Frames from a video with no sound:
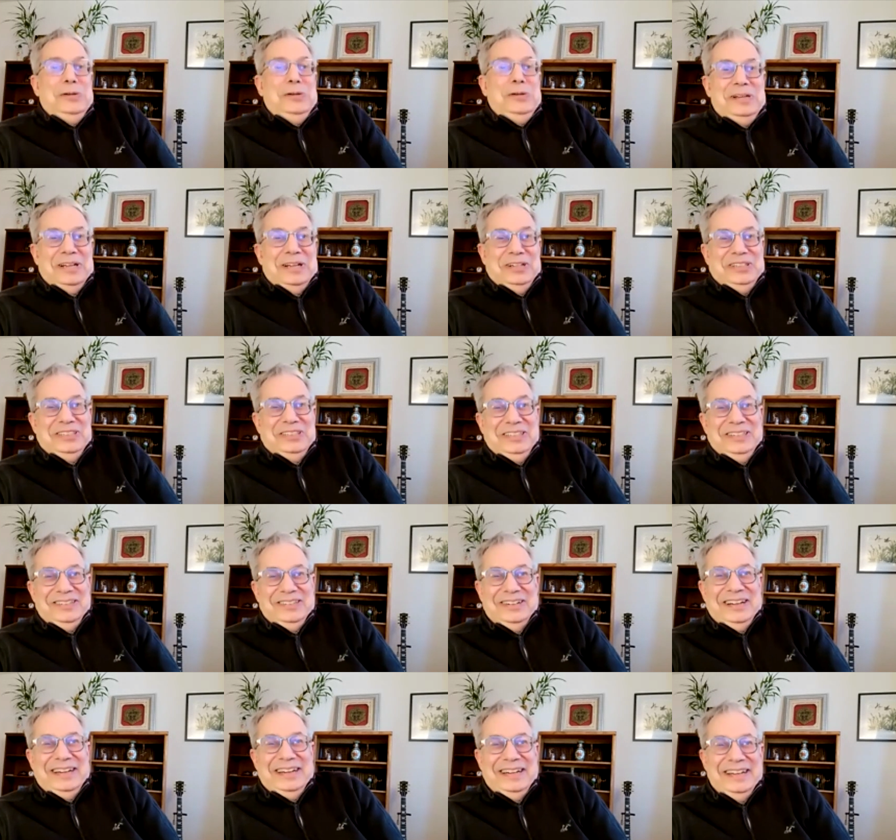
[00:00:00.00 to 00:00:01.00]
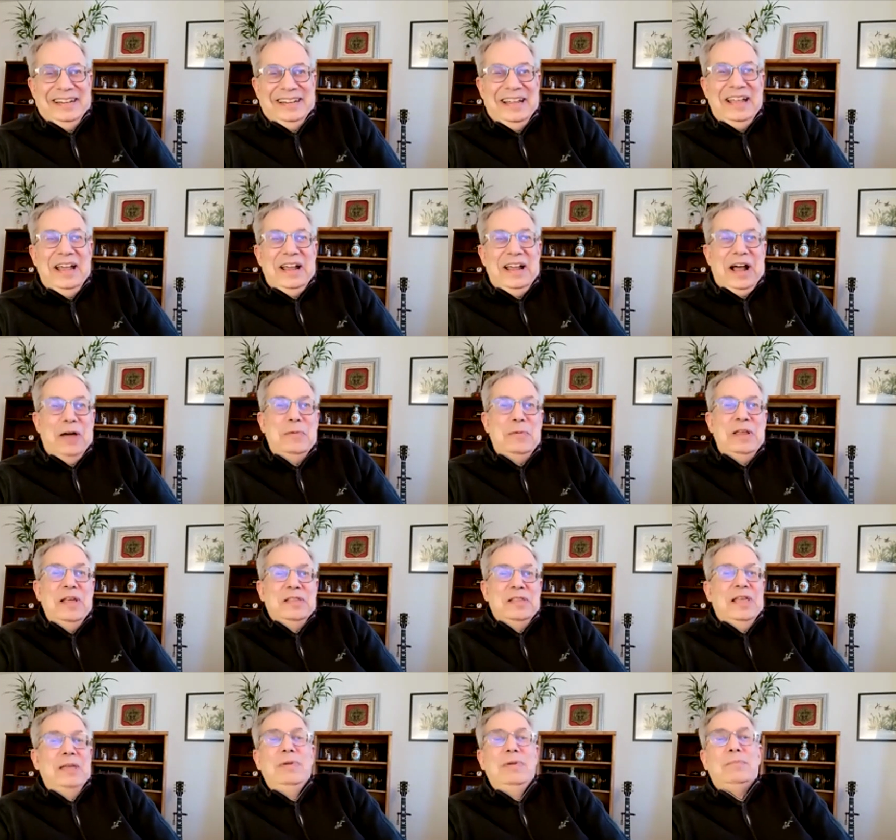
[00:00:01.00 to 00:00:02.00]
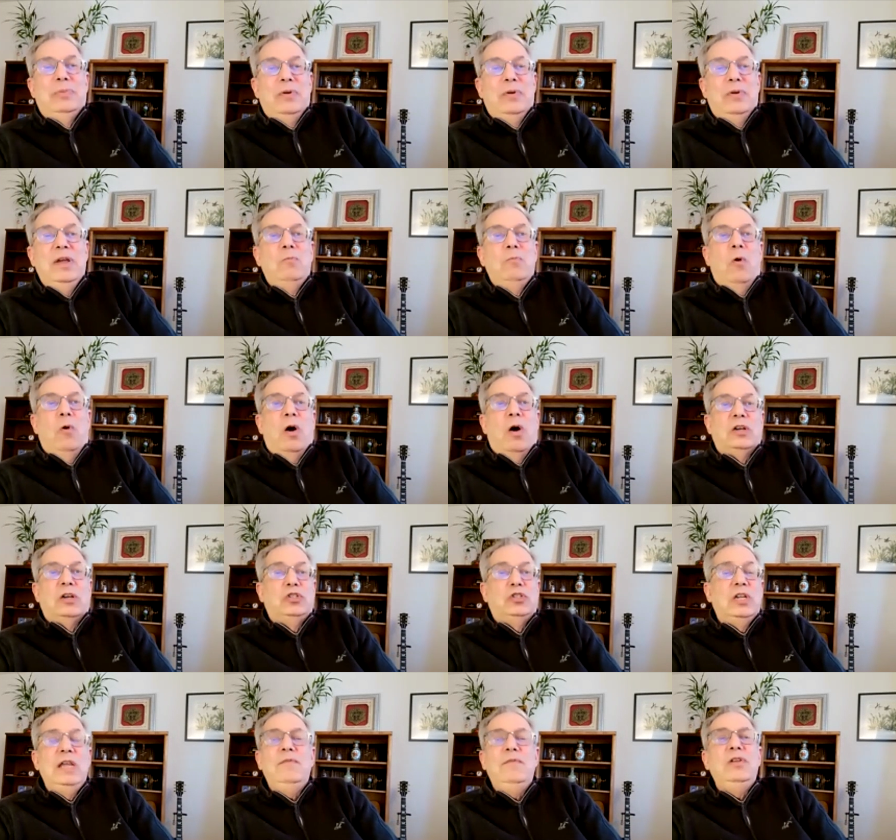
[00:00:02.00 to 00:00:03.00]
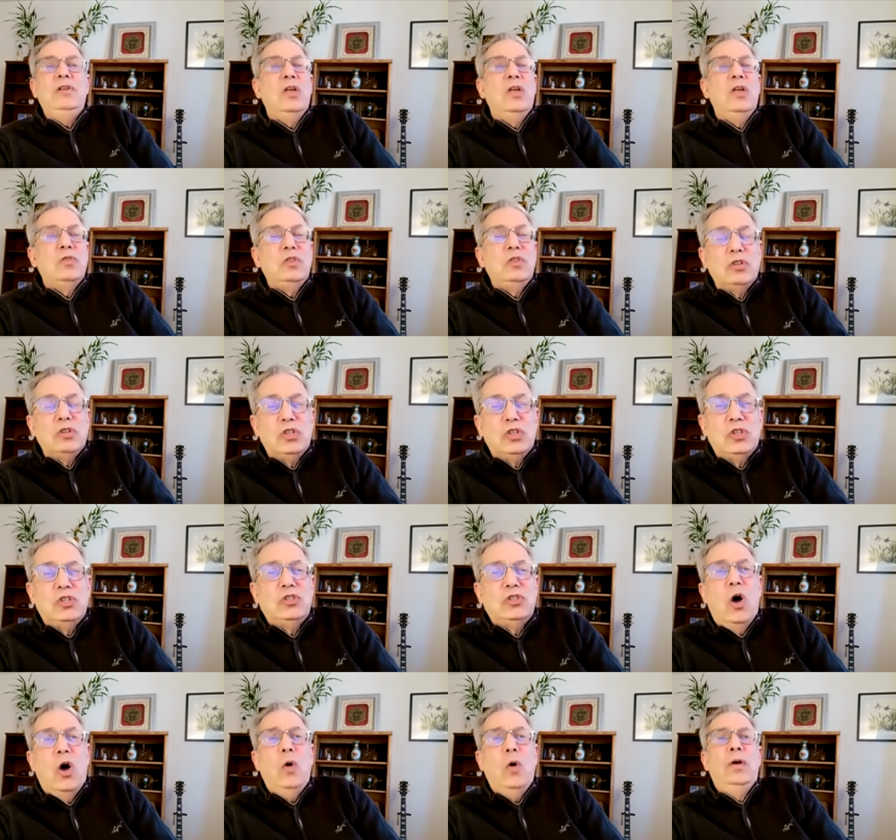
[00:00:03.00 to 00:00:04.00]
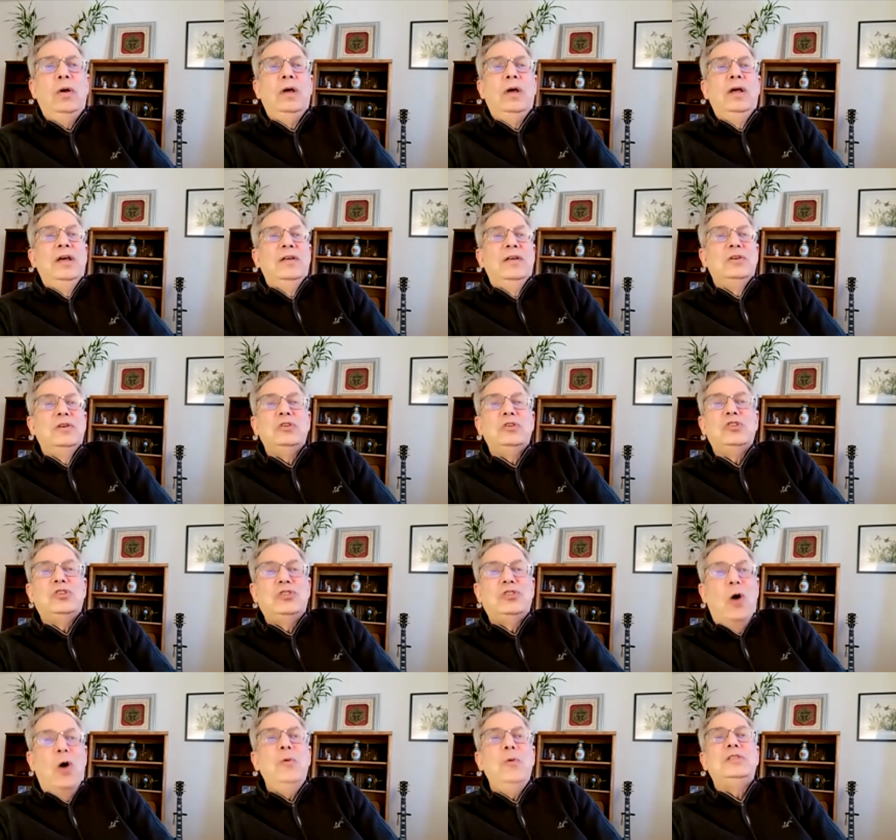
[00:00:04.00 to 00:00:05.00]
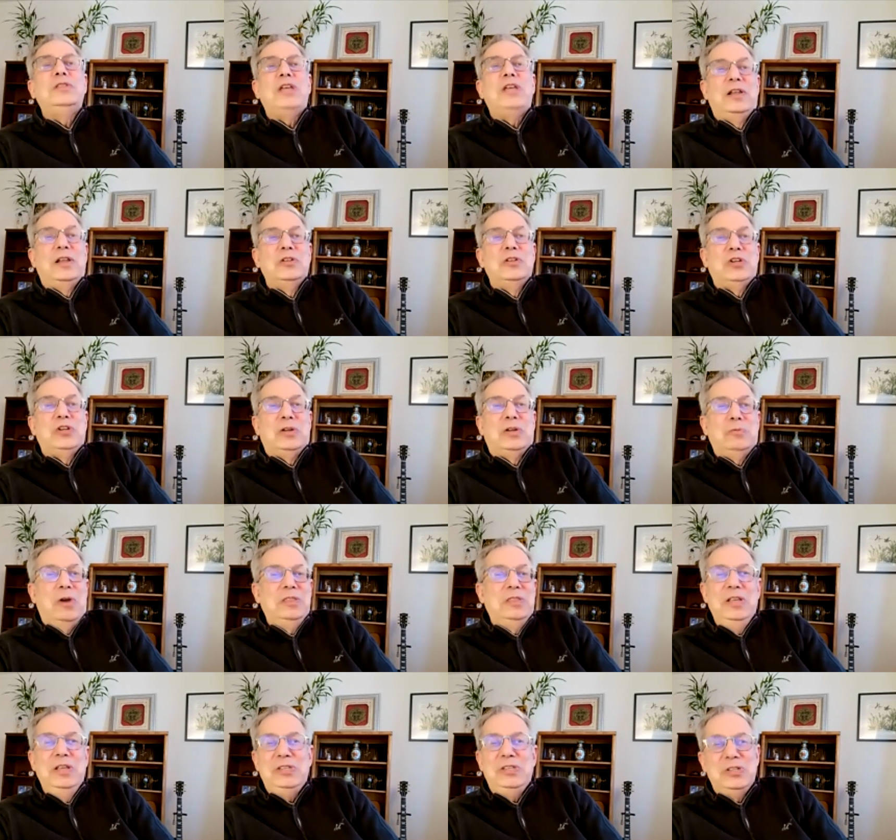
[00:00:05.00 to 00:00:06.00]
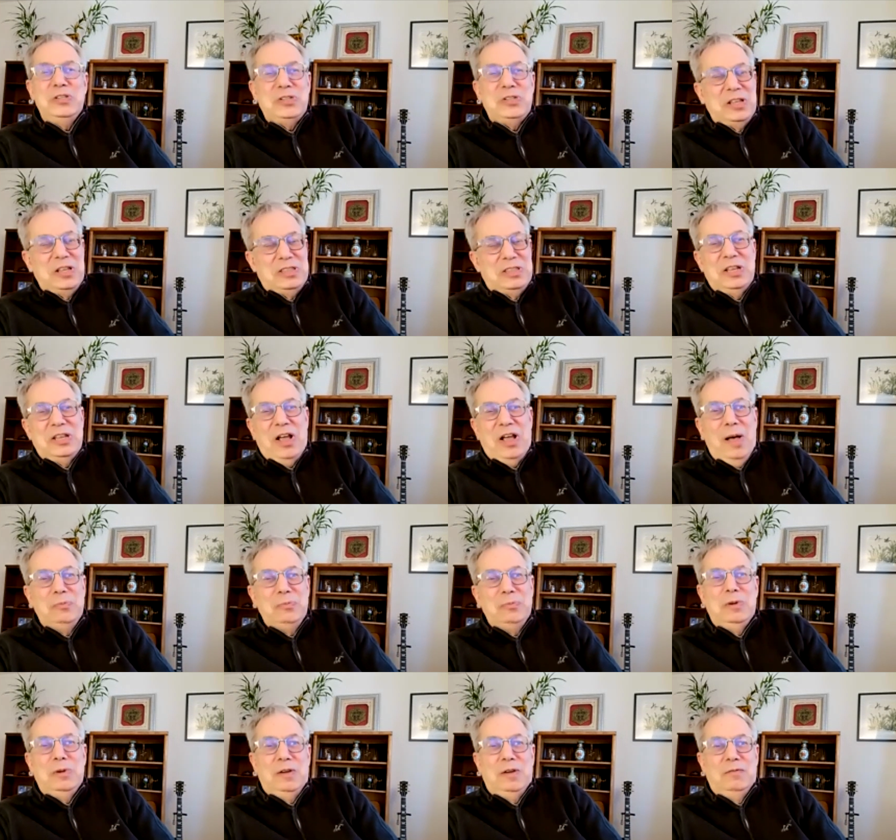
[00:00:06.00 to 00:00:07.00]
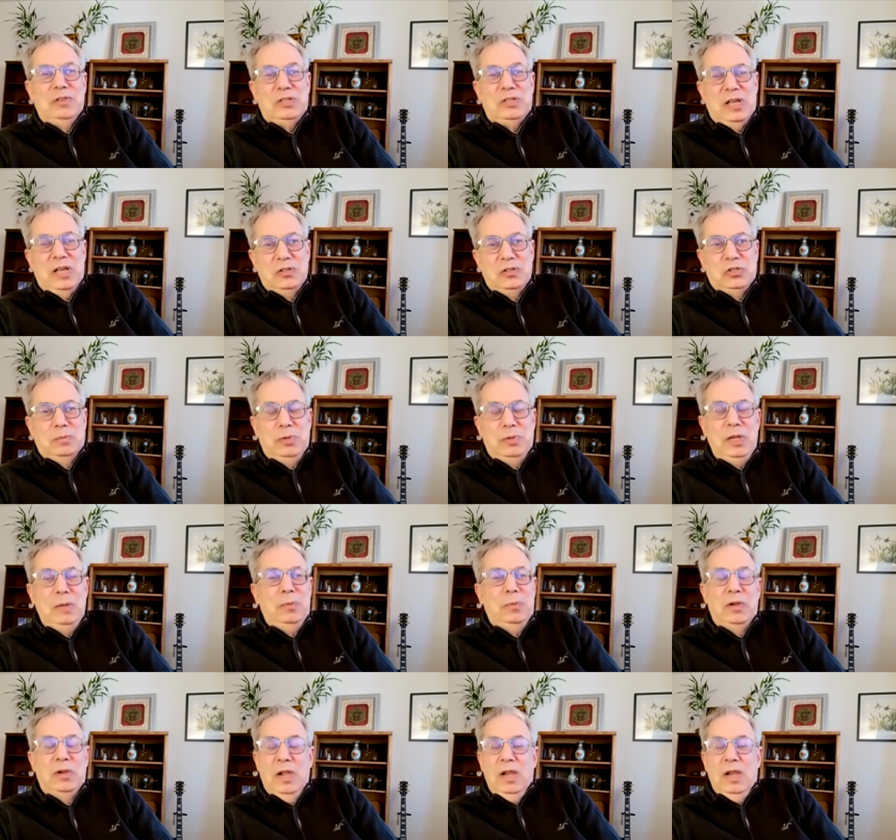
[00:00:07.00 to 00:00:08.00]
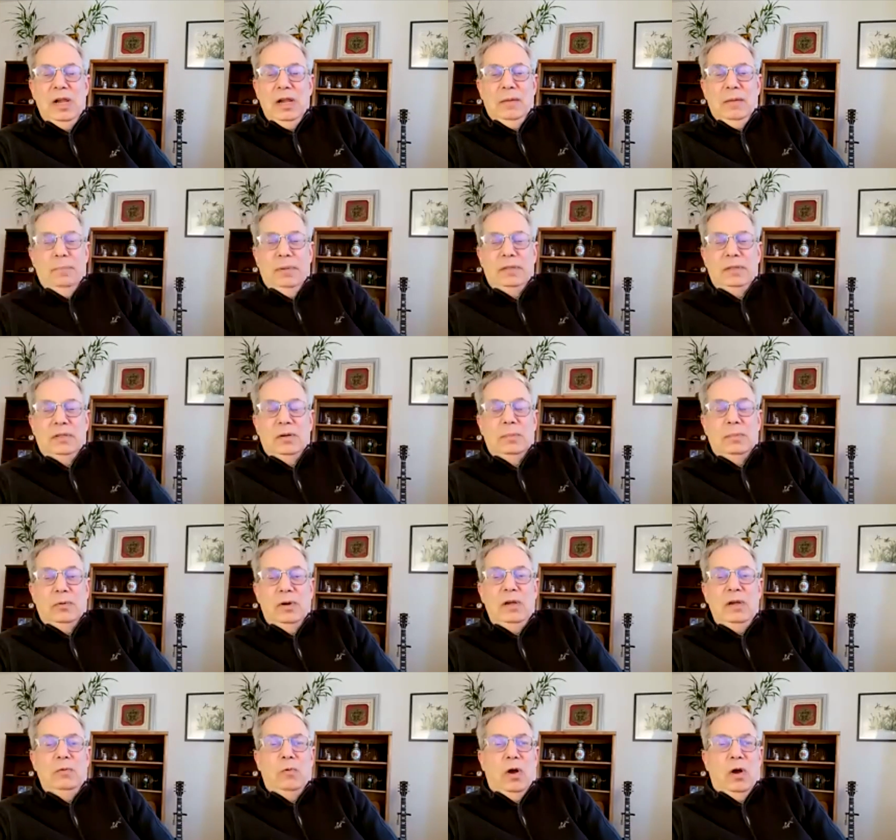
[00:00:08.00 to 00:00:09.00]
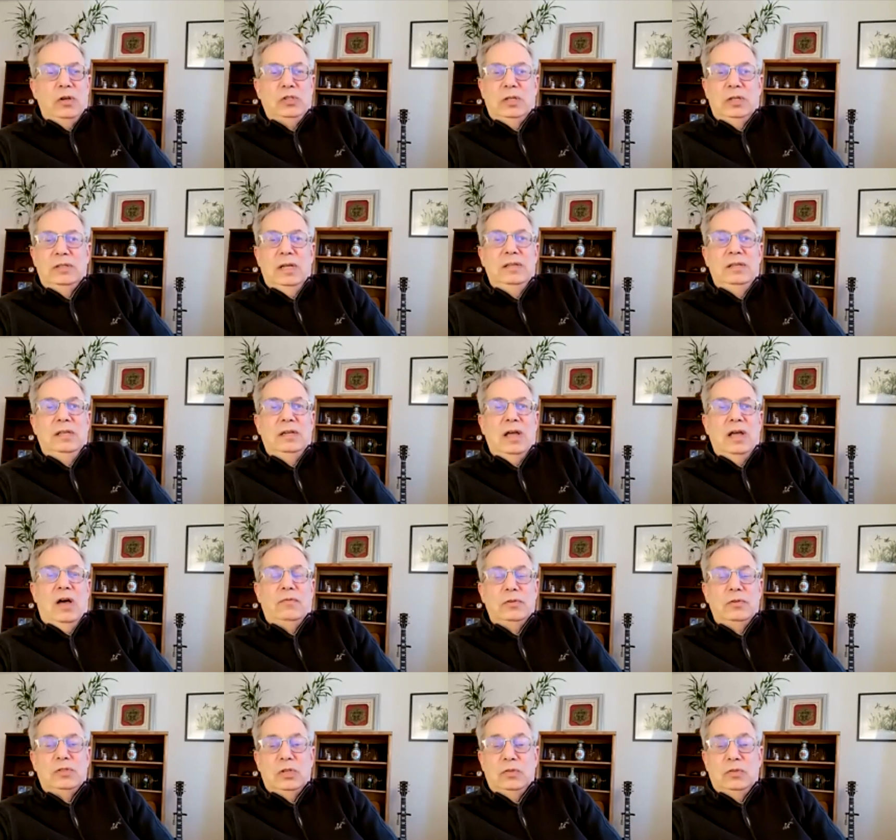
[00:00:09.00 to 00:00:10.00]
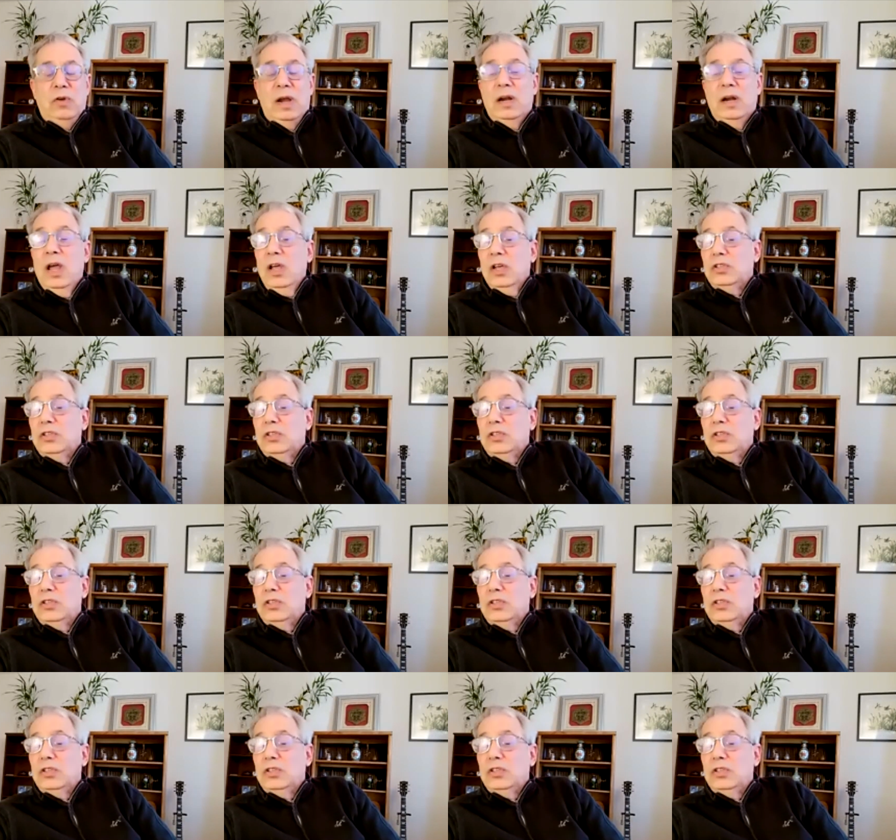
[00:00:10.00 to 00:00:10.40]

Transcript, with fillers: english i mean right. they've been brainwashed even though they're so they're so intelligent right this is like the optimum of intelligent people but they're brainwashed and they think Alfred's the Great.